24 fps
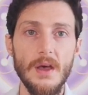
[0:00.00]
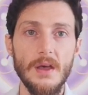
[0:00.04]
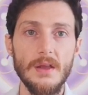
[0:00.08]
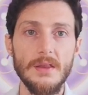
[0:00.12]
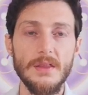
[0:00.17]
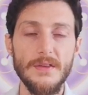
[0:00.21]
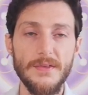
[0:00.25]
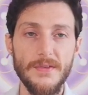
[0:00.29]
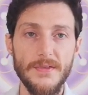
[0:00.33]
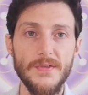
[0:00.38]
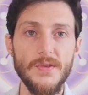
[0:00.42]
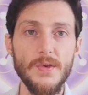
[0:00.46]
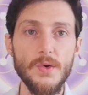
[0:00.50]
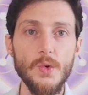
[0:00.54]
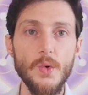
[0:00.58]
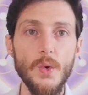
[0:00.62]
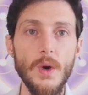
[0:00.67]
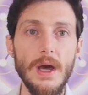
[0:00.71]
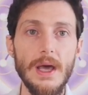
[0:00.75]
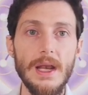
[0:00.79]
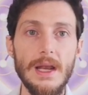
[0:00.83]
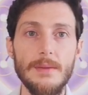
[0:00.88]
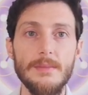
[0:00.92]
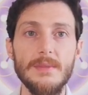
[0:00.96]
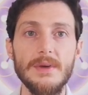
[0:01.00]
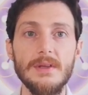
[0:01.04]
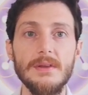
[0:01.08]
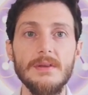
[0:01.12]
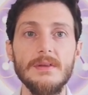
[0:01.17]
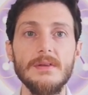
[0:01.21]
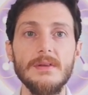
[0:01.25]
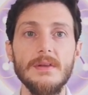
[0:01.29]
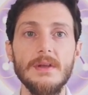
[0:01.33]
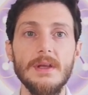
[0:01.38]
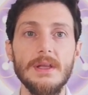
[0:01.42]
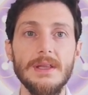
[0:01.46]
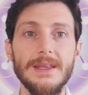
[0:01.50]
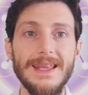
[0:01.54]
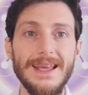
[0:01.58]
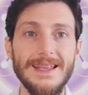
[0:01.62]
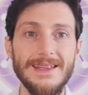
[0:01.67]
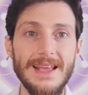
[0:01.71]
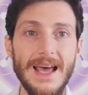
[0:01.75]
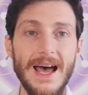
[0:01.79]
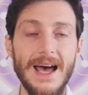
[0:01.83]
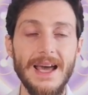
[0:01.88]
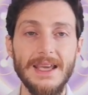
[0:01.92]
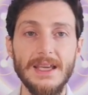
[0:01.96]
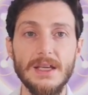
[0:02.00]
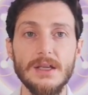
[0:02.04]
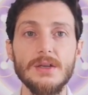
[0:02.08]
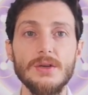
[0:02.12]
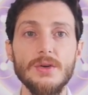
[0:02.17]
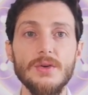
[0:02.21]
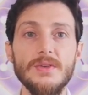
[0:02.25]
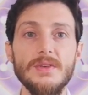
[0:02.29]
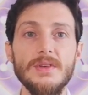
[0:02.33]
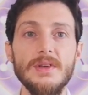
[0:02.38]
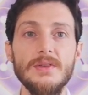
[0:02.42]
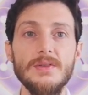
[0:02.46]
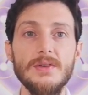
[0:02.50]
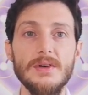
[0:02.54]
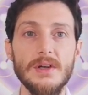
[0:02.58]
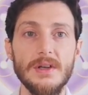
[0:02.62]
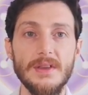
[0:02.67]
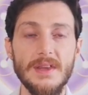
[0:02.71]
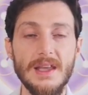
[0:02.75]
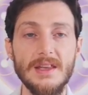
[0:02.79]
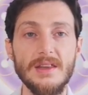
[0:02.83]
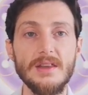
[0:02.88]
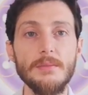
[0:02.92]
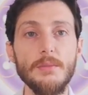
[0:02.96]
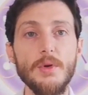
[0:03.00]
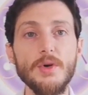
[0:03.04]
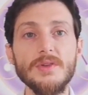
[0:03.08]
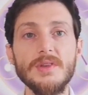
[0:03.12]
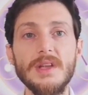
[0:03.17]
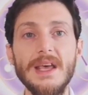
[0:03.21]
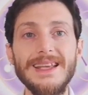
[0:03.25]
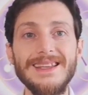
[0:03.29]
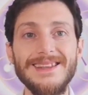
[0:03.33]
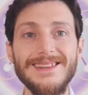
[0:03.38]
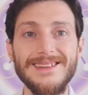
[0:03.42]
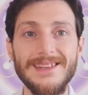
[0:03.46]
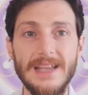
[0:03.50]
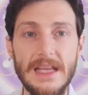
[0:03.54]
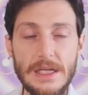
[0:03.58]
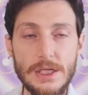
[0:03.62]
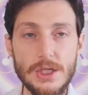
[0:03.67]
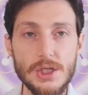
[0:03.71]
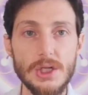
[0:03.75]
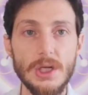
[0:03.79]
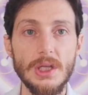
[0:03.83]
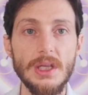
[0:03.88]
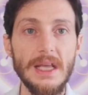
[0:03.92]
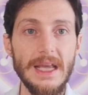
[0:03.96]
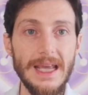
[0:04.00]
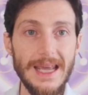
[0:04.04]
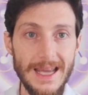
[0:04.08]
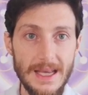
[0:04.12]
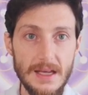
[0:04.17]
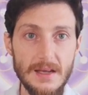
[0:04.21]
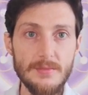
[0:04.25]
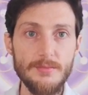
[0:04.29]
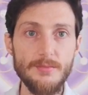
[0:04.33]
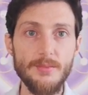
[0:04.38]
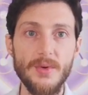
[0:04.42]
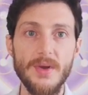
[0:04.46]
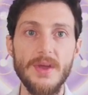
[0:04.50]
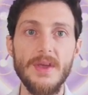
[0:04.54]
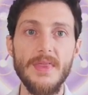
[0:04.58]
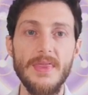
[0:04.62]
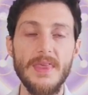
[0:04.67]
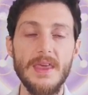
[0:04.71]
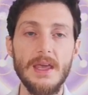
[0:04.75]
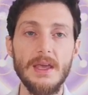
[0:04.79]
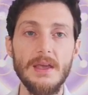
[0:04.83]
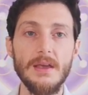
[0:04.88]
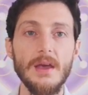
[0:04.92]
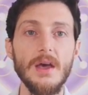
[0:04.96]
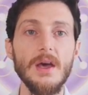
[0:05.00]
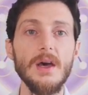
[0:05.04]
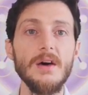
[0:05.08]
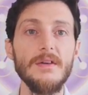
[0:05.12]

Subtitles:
the few elements that I consider that the most essential in breathing